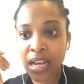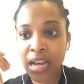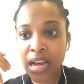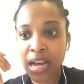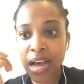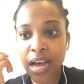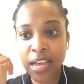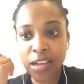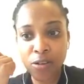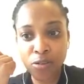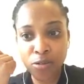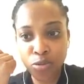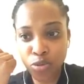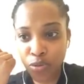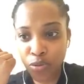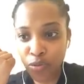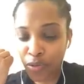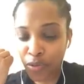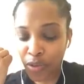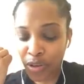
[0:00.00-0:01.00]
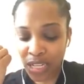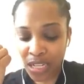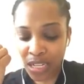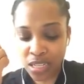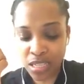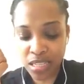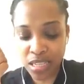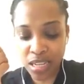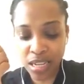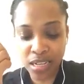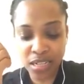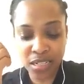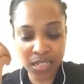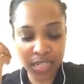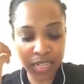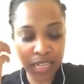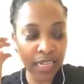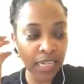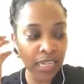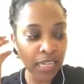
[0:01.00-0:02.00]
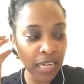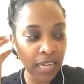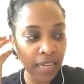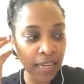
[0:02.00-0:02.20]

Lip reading: I also for insect, any